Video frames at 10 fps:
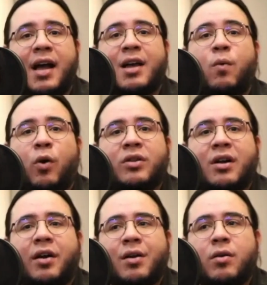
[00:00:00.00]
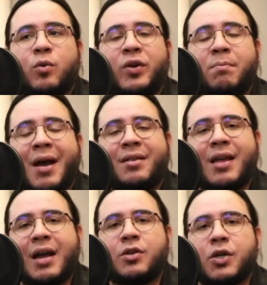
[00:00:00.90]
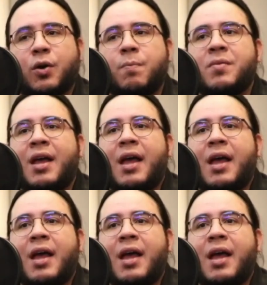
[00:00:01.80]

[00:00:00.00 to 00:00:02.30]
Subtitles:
I wrote that article with Matt Dancho,